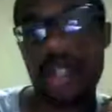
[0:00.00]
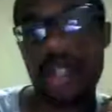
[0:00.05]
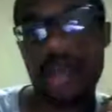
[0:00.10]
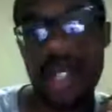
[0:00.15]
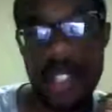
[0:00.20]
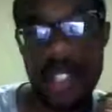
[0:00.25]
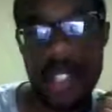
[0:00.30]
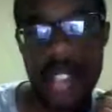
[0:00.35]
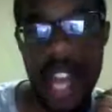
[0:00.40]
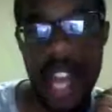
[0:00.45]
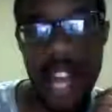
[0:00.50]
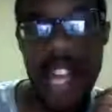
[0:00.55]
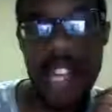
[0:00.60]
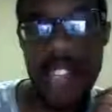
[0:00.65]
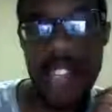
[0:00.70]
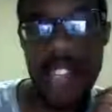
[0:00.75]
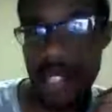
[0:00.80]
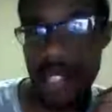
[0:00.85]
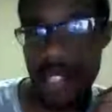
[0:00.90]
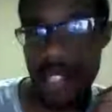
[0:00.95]
Because that
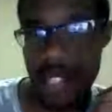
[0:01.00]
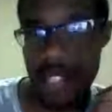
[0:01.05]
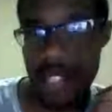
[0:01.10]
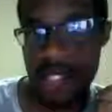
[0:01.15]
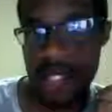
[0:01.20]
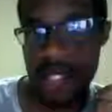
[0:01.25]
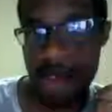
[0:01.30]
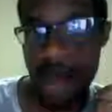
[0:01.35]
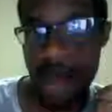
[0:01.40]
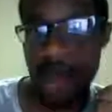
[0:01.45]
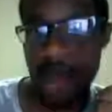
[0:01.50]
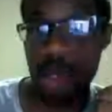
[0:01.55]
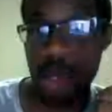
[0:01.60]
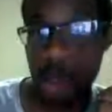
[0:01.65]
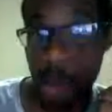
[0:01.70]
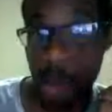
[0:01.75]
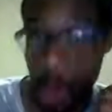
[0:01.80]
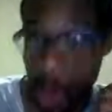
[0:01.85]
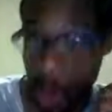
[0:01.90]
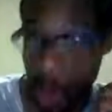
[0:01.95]
is what this is about,
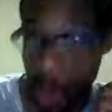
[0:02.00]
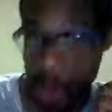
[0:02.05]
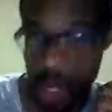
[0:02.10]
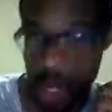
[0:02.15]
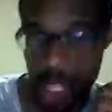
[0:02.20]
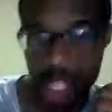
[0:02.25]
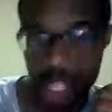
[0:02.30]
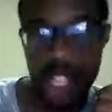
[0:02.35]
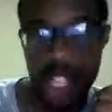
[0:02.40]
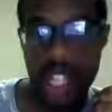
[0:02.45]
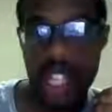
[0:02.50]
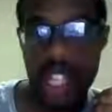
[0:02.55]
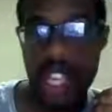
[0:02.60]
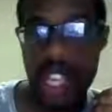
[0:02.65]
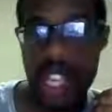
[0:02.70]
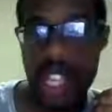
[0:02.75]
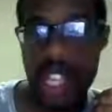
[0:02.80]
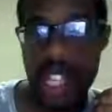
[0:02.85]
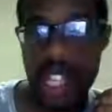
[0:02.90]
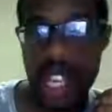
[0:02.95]
truth.
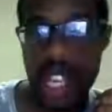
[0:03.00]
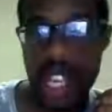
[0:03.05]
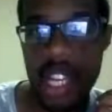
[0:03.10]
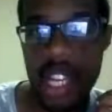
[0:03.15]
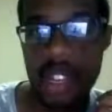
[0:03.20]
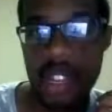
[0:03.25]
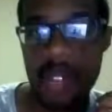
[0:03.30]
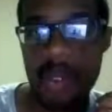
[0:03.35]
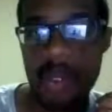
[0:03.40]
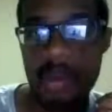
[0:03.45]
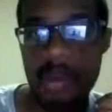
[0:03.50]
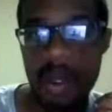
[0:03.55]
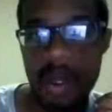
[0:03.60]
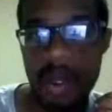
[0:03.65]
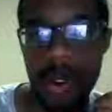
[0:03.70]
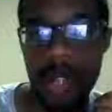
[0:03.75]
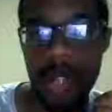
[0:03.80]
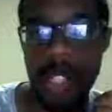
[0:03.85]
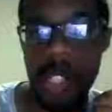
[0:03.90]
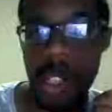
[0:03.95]
And no
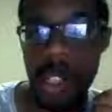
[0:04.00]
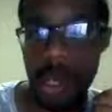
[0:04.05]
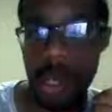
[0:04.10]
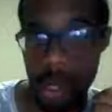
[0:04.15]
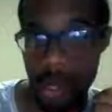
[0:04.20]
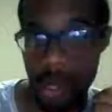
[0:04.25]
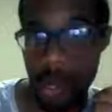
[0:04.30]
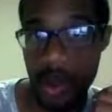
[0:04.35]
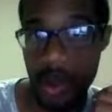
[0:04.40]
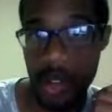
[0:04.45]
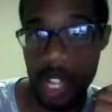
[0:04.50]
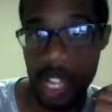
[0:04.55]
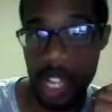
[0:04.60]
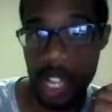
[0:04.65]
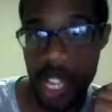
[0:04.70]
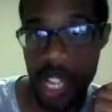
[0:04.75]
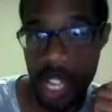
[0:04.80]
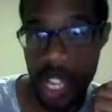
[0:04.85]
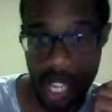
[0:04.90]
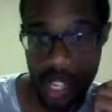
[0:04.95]
more
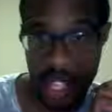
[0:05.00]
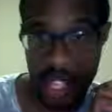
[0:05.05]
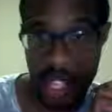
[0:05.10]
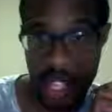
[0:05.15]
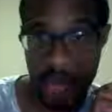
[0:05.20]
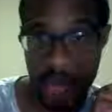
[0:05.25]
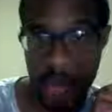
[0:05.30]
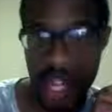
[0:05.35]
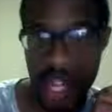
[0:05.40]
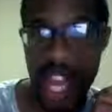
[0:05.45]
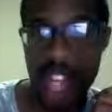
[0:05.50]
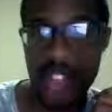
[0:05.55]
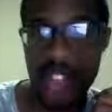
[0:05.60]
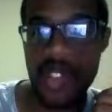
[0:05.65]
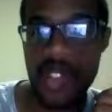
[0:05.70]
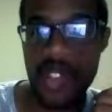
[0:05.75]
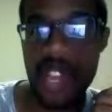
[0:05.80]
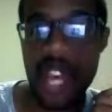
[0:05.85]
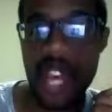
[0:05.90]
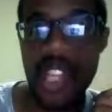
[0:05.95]
sugarcoating anything. But I
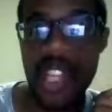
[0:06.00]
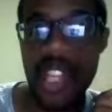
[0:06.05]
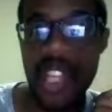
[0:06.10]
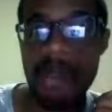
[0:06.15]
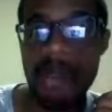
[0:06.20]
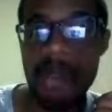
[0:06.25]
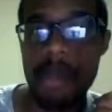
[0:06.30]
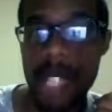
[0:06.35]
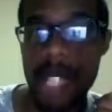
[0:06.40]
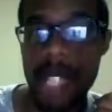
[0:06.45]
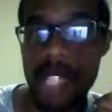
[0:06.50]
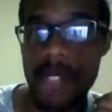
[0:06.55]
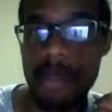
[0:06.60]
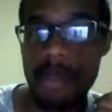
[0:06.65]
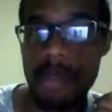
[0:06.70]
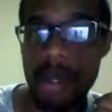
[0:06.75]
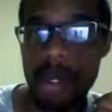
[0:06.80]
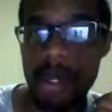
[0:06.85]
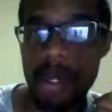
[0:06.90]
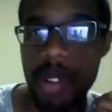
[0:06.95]
just thought that
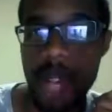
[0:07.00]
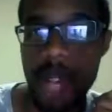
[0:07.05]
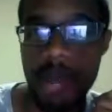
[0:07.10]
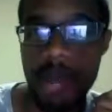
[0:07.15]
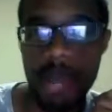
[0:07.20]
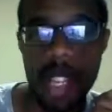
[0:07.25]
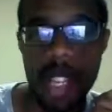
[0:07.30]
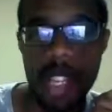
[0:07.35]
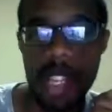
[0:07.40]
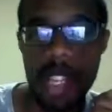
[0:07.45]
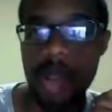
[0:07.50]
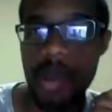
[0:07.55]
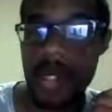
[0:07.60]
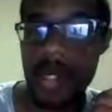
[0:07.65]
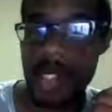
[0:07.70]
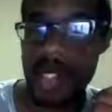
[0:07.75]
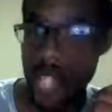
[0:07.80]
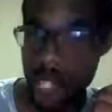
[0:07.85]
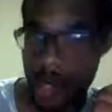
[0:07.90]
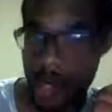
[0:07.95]
predictive programming
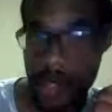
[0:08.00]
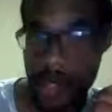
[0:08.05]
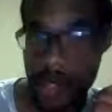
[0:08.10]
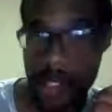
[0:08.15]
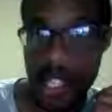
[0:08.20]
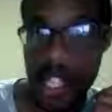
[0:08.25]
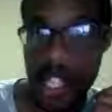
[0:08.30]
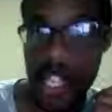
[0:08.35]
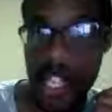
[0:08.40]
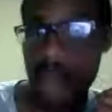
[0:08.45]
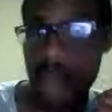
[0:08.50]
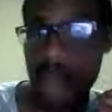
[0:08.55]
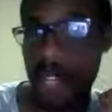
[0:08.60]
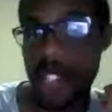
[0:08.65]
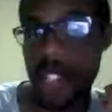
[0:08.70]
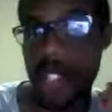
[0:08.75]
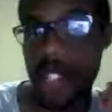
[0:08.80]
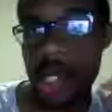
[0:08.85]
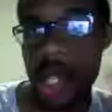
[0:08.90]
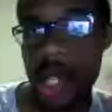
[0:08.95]
was interesting and I
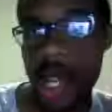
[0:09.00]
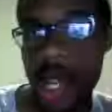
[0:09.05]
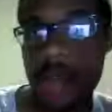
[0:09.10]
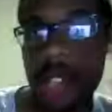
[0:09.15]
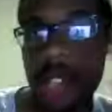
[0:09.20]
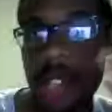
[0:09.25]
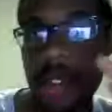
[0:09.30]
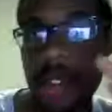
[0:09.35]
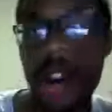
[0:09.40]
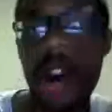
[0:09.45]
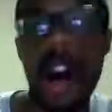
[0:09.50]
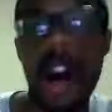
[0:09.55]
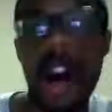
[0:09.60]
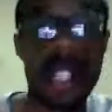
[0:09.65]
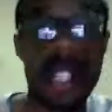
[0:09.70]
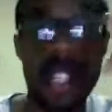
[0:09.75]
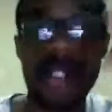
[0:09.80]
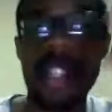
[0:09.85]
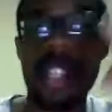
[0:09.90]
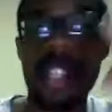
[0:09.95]
wanted to share it with you all.
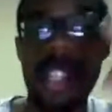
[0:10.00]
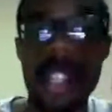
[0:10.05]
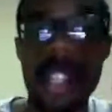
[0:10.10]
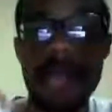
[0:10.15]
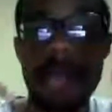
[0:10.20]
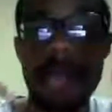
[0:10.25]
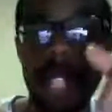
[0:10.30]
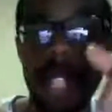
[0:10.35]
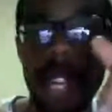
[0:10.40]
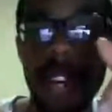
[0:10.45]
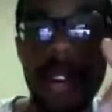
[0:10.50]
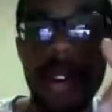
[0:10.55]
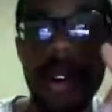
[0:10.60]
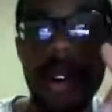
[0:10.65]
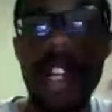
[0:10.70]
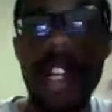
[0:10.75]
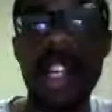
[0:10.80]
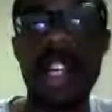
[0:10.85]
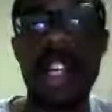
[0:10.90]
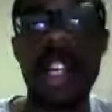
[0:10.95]
I'll leave the links below.
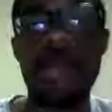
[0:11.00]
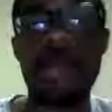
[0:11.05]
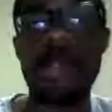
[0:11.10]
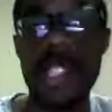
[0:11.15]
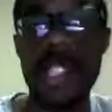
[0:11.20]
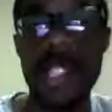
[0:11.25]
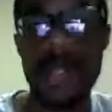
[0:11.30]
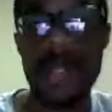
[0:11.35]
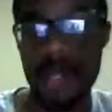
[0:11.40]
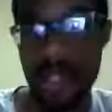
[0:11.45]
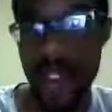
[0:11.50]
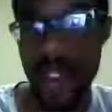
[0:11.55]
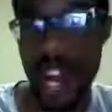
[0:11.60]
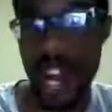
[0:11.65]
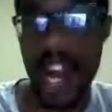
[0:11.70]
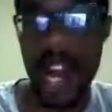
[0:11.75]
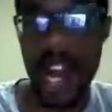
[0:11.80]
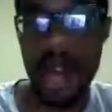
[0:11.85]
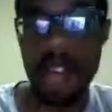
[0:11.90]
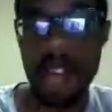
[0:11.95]
Please
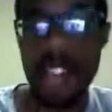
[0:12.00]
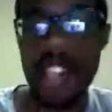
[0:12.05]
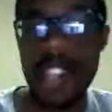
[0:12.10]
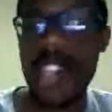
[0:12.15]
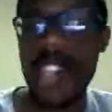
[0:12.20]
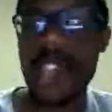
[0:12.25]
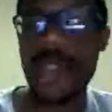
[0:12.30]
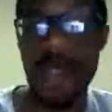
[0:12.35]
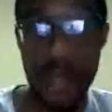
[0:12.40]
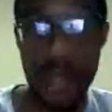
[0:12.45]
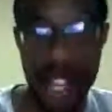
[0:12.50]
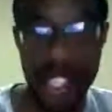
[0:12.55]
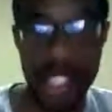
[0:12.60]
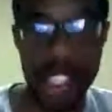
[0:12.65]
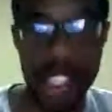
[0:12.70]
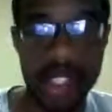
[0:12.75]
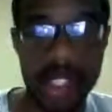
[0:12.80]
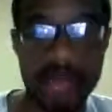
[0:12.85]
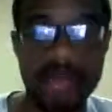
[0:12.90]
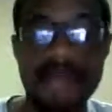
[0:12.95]
subscribe. Thanks for
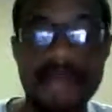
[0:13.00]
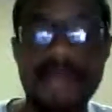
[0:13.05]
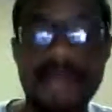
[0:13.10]
watching.